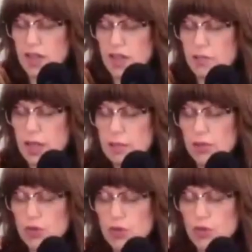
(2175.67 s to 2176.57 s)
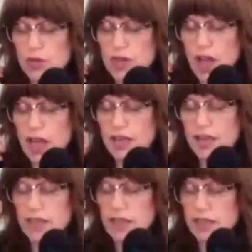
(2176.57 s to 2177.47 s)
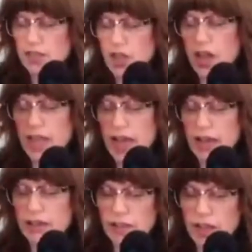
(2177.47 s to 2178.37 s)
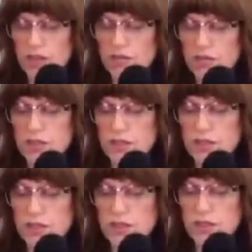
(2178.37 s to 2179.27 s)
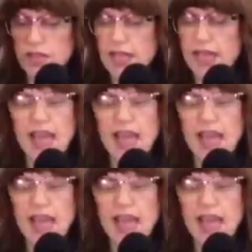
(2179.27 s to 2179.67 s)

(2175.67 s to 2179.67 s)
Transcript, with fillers: people who are not taught how to love can